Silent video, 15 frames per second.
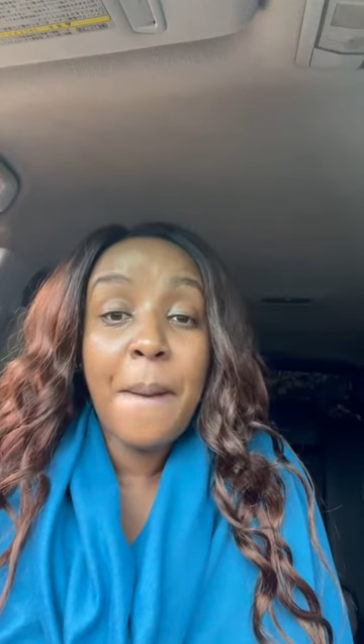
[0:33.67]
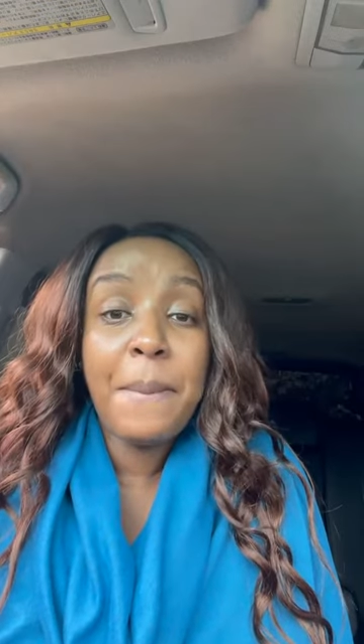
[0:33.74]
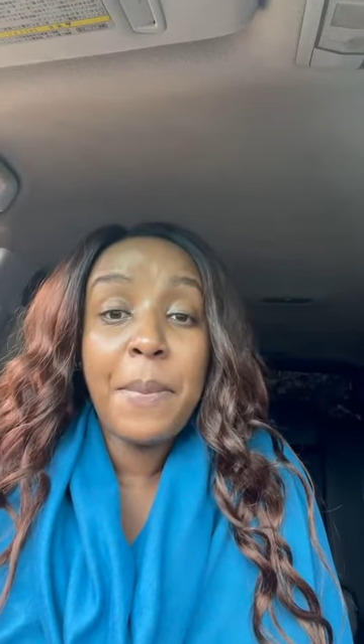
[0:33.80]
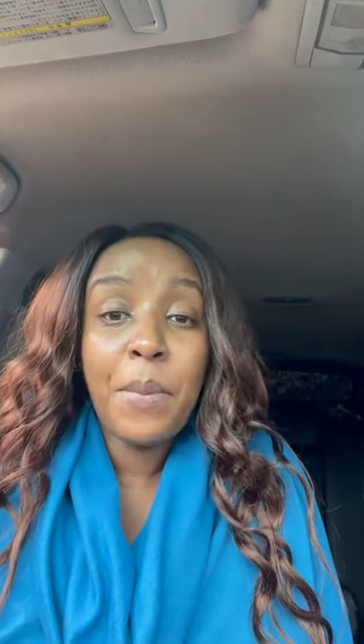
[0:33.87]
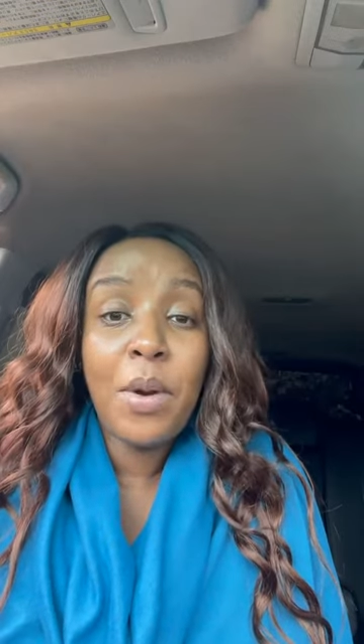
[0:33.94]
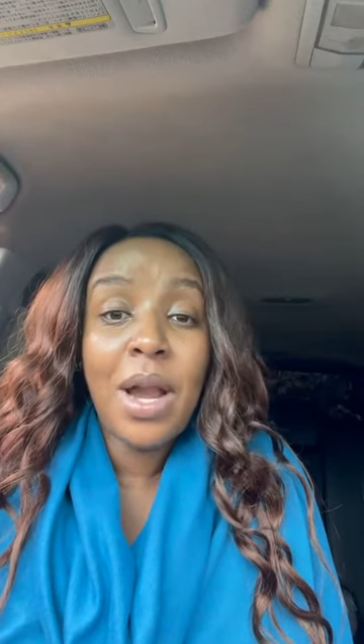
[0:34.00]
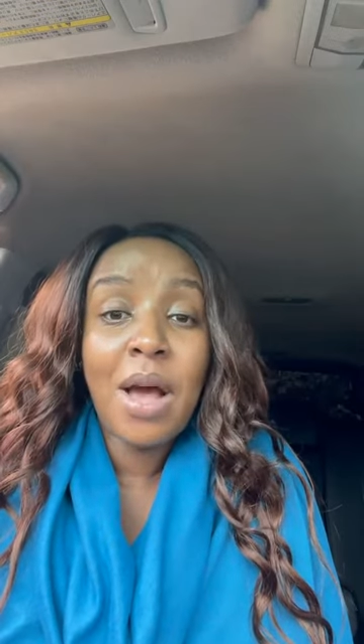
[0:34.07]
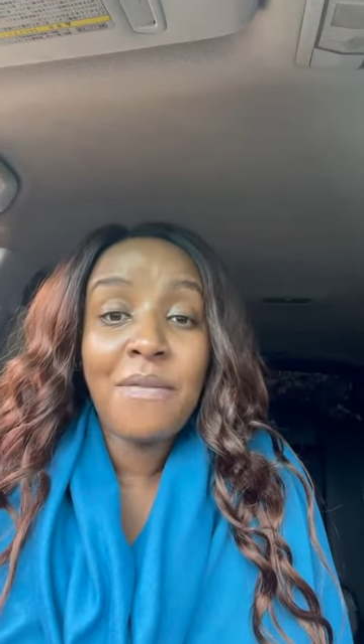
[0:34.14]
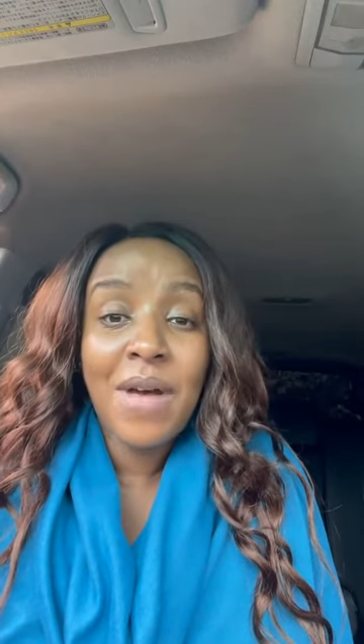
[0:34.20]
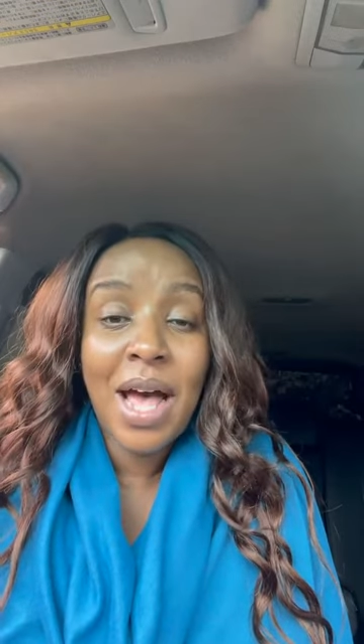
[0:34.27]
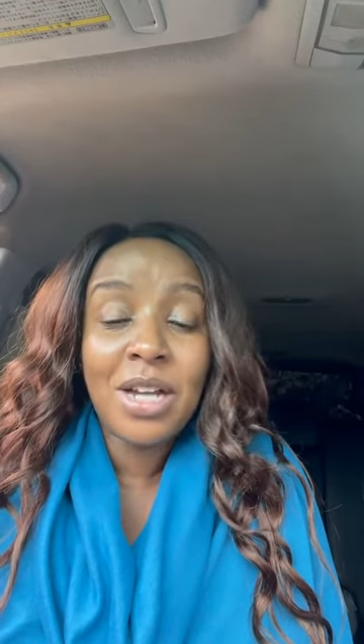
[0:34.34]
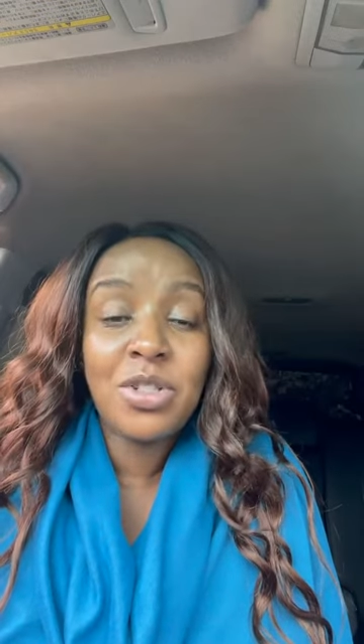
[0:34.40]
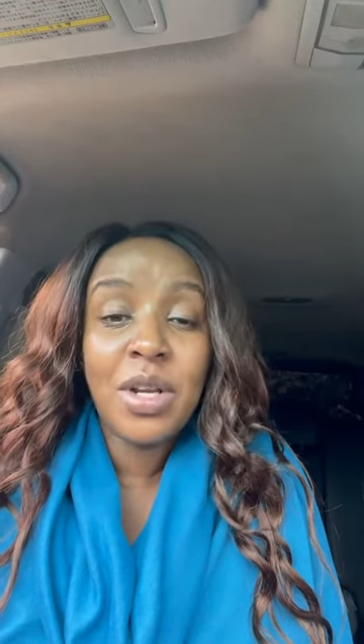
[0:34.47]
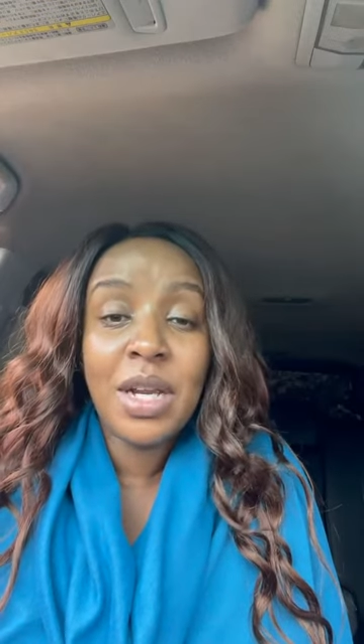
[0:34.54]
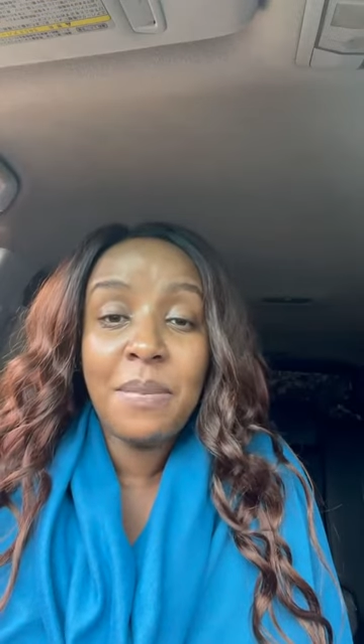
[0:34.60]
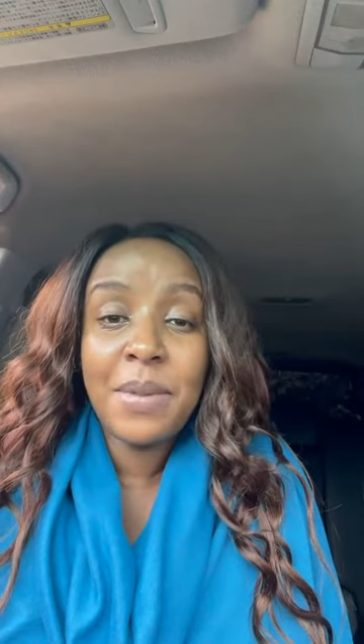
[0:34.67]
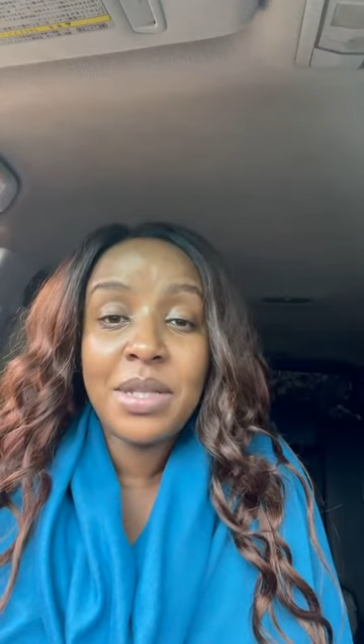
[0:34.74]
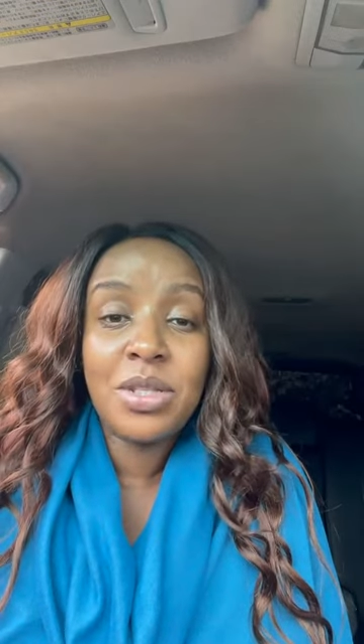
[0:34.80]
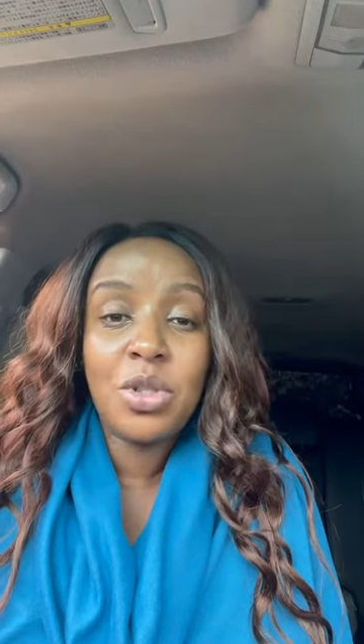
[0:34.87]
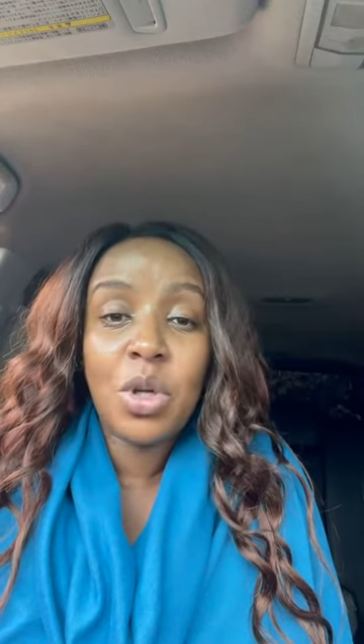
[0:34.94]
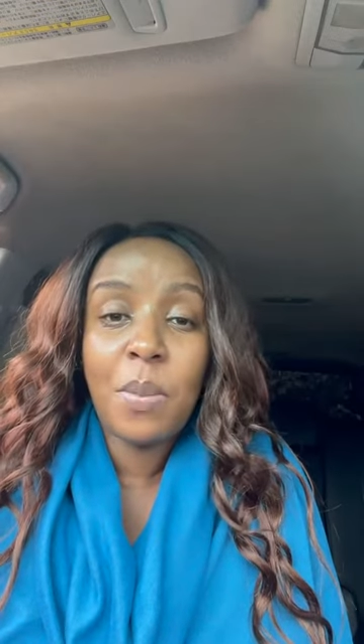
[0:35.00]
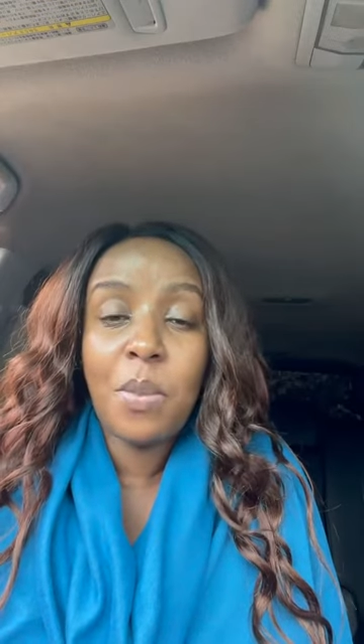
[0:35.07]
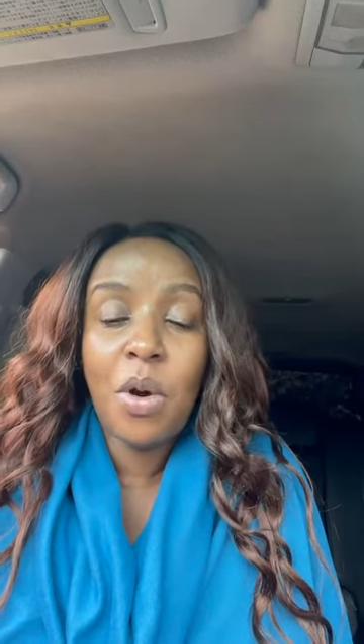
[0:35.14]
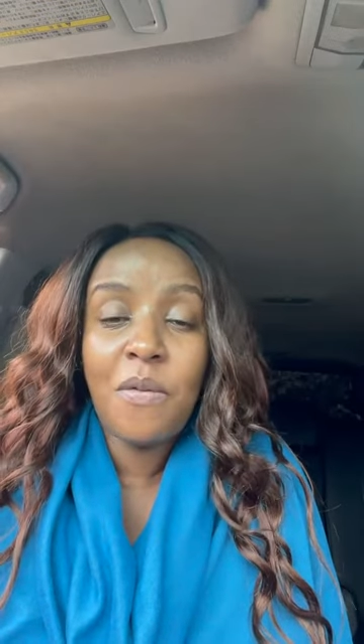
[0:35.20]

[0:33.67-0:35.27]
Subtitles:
people have actually missed job